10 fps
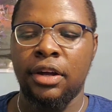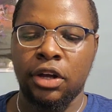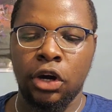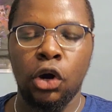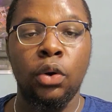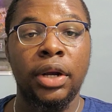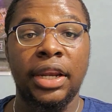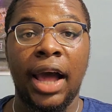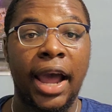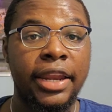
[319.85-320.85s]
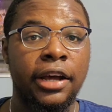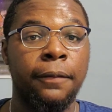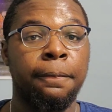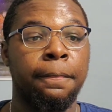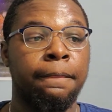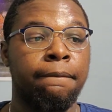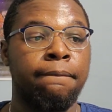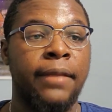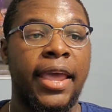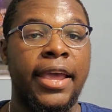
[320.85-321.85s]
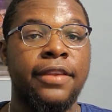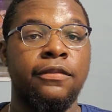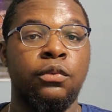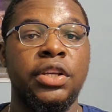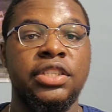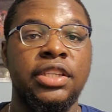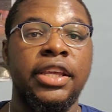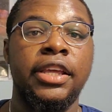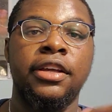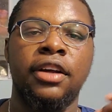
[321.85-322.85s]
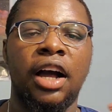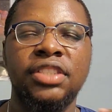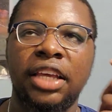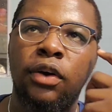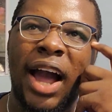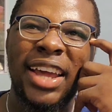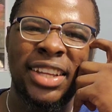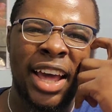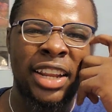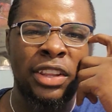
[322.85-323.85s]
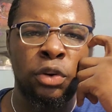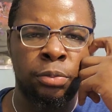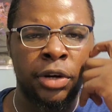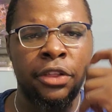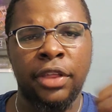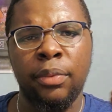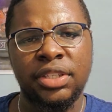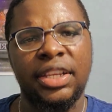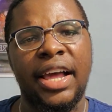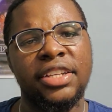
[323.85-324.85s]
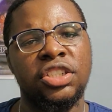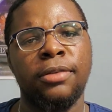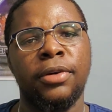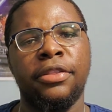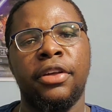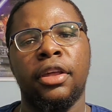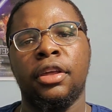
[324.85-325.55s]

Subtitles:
Code and Eida. And we see, obviously I know Eida had a little brother that was in last chapter, I think.